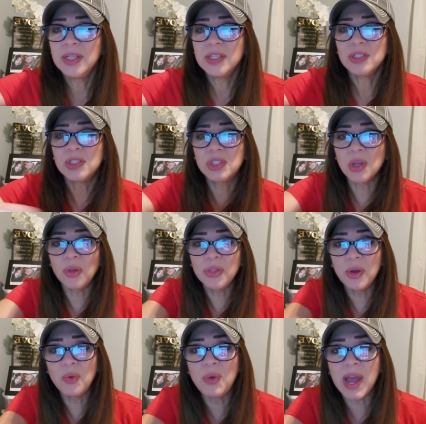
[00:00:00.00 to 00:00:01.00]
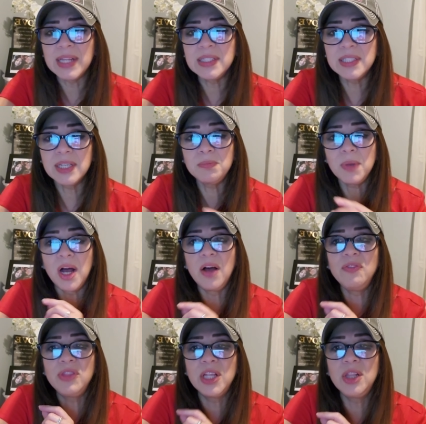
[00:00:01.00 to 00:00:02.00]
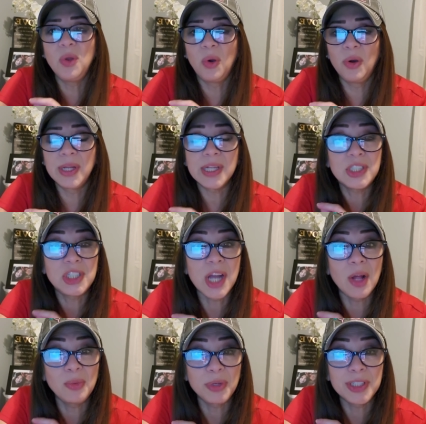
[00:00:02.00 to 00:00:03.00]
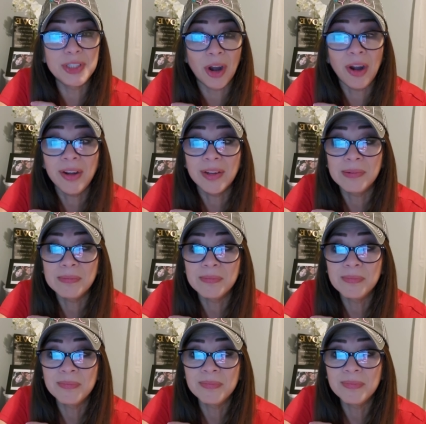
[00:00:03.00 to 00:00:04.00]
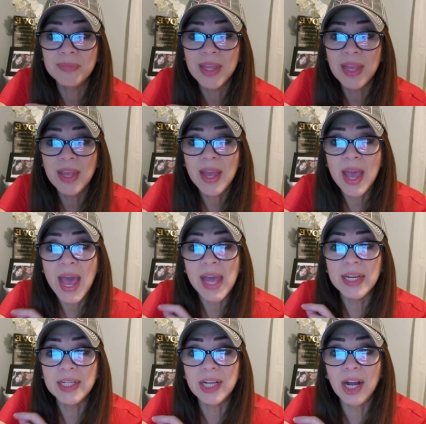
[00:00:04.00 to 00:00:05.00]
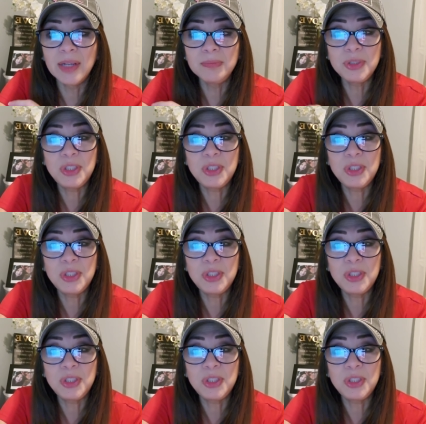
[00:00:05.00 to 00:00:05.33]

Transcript: So the ransom of the Lord shall return and come